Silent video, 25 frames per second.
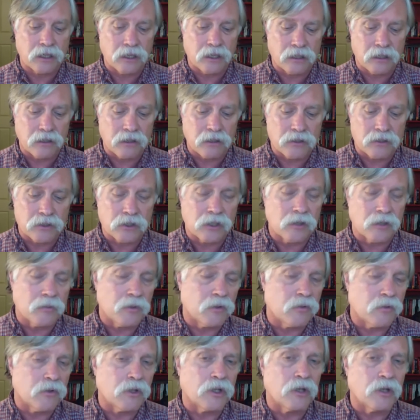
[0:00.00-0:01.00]
it's going to
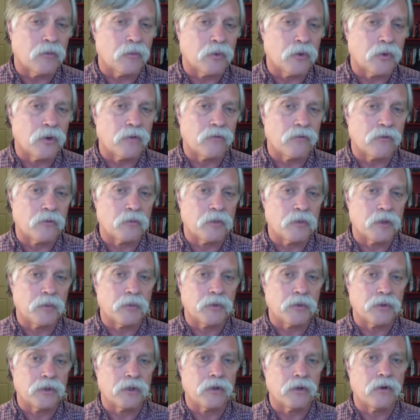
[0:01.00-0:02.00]
be really important for
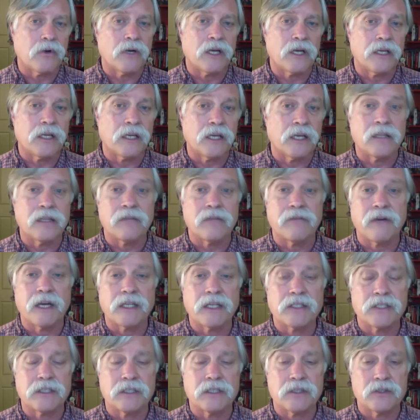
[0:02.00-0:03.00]
people to go ahead and get the
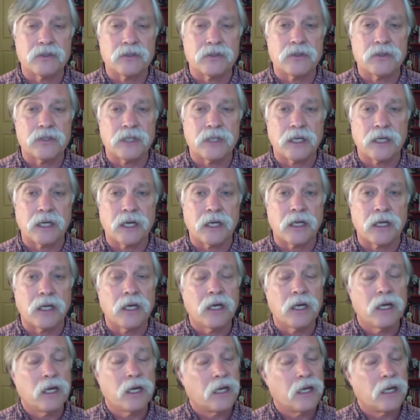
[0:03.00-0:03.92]
vaccine as soon as they can.